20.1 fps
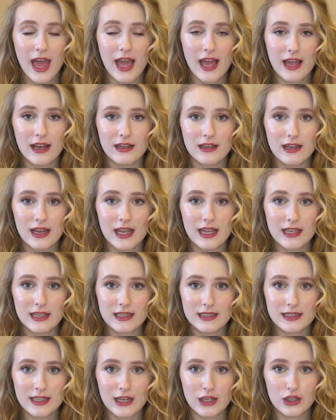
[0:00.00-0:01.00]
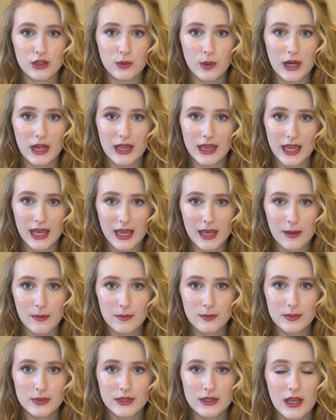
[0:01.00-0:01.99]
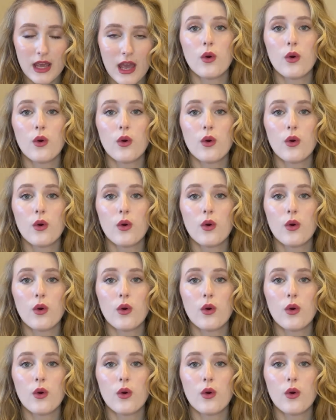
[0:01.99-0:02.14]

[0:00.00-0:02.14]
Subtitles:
and accentuating the hips,